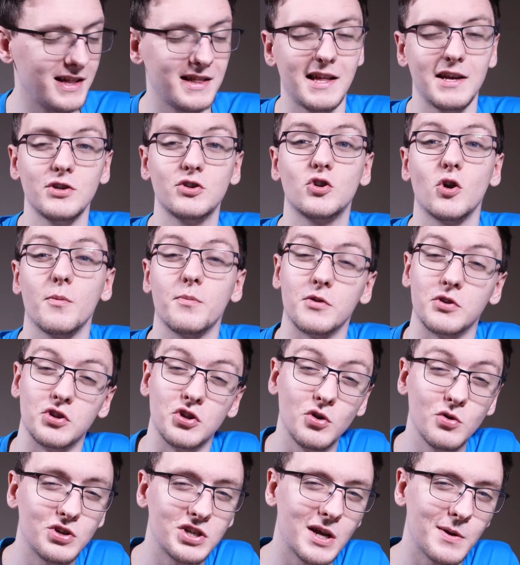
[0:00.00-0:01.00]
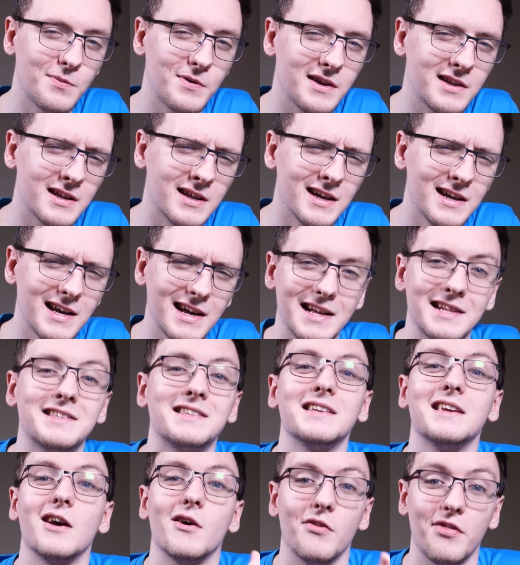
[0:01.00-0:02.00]
Let's drop the new chip in and
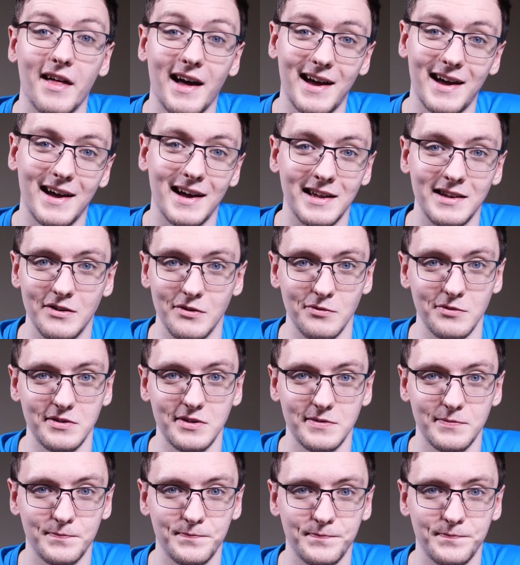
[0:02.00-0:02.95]
see how that handles.